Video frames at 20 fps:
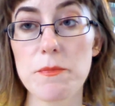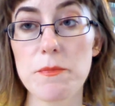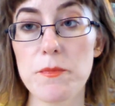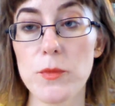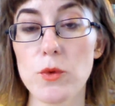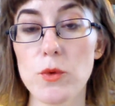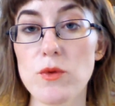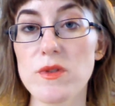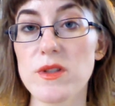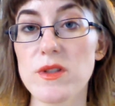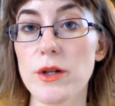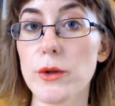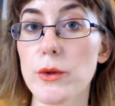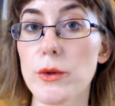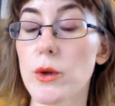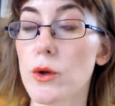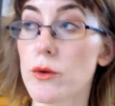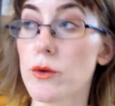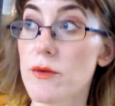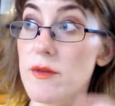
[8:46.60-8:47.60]
Also
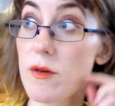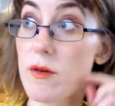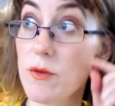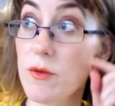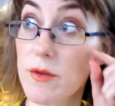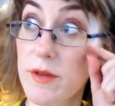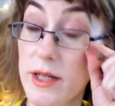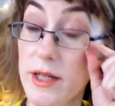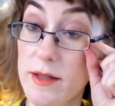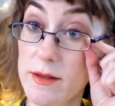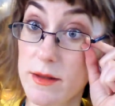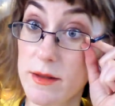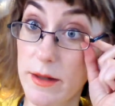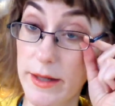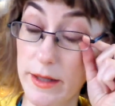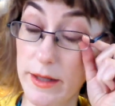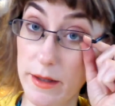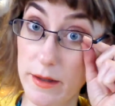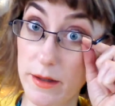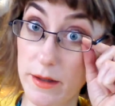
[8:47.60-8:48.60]
on things
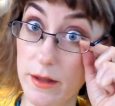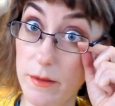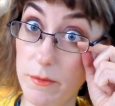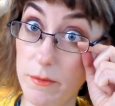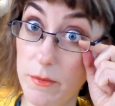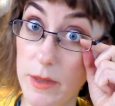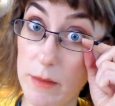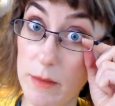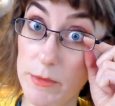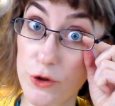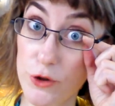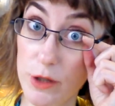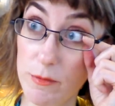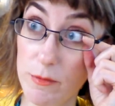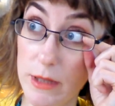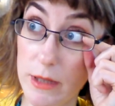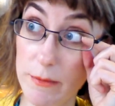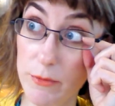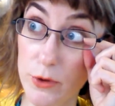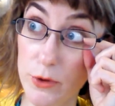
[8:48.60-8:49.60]
like publishing
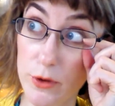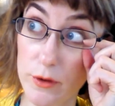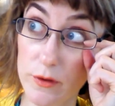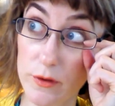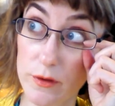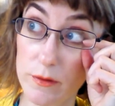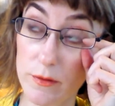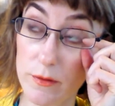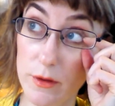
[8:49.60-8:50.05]
my books,